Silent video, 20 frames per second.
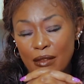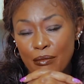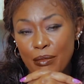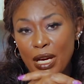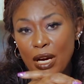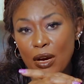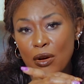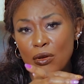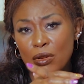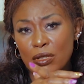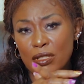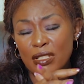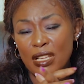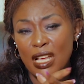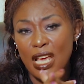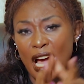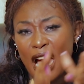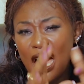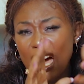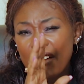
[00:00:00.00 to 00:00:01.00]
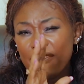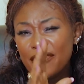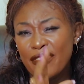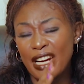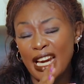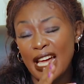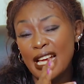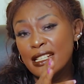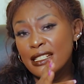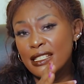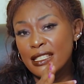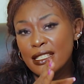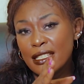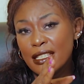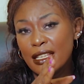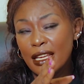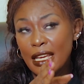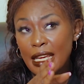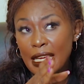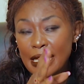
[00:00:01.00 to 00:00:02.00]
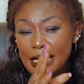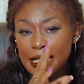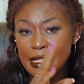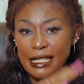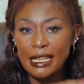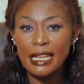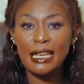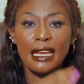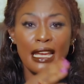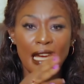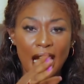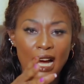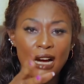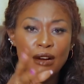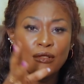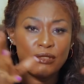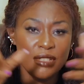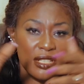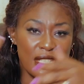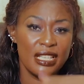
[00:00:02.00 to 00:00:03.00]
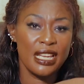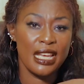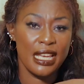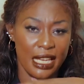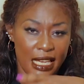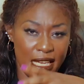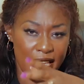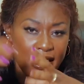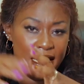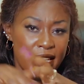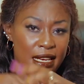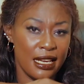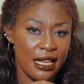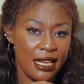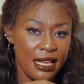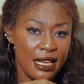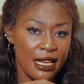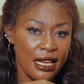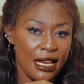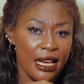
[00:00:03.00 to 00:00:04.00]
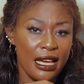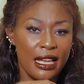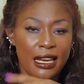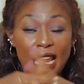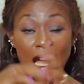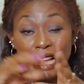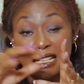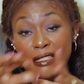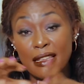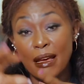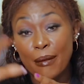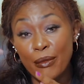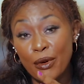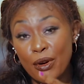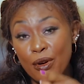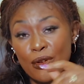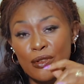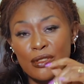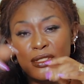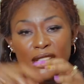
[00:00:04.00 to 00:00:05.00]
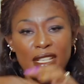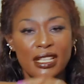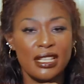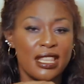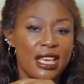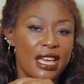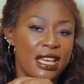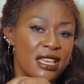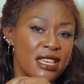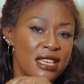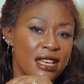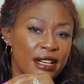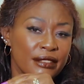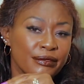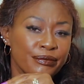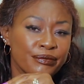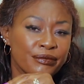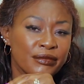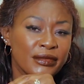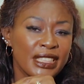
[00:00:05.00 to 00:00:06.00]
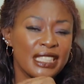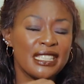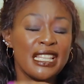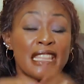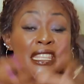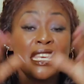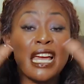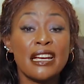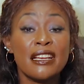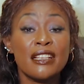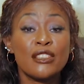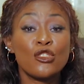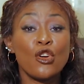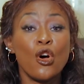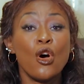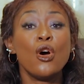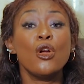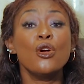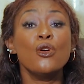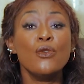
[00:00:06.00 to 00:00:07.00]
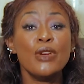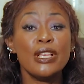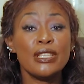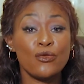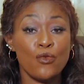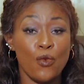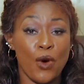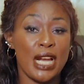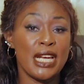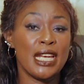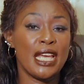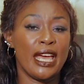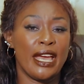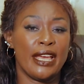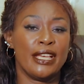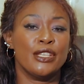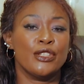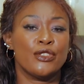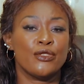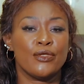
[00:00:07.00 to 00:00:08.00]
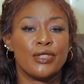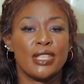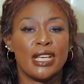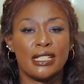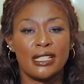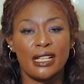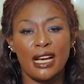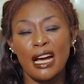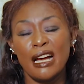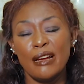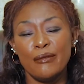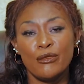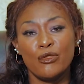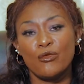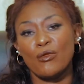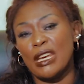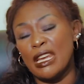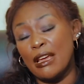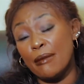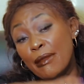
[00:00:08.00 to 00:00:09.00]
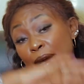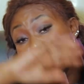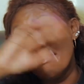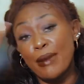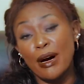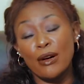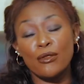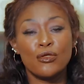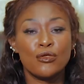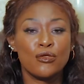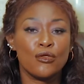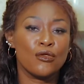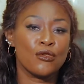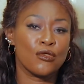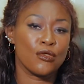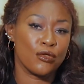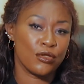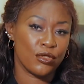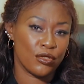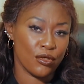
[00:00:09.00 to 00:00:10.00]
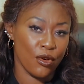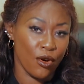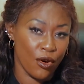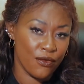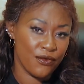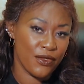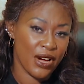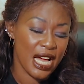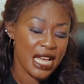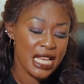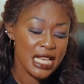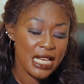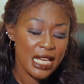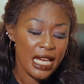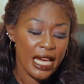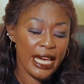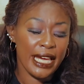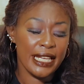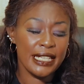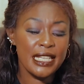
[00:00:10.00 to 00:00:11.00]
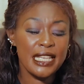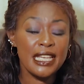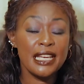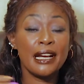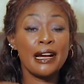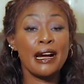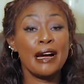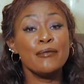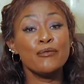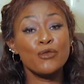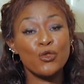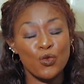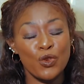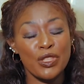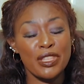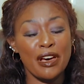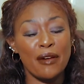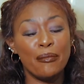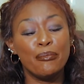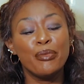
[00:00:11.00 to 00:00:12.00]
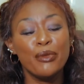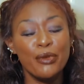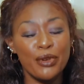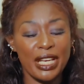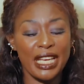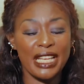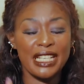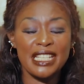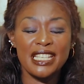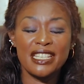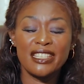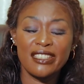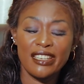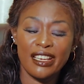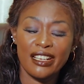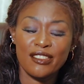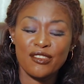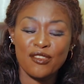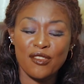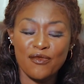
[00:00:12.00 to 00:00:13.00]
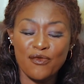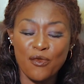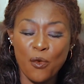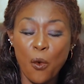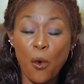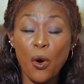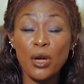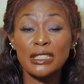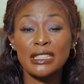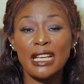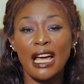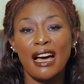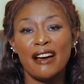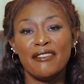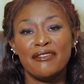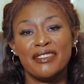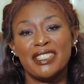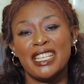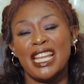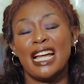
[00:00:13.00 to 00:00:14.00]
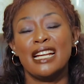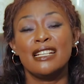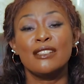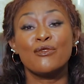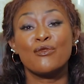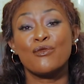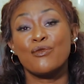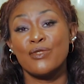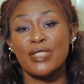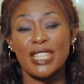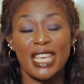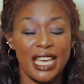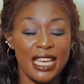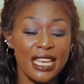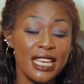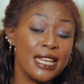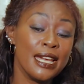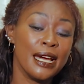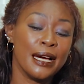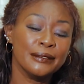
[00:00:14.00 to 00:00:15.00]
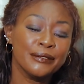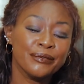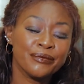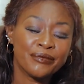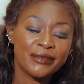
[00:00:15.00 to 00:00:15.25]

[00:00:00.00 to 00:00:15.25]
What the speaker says: because I've learned in day out, day in, and as I'm crossing the year, that there is always one angel that comes when I'm about to cross over, and he comes with a book and he checks of what I have done through the year.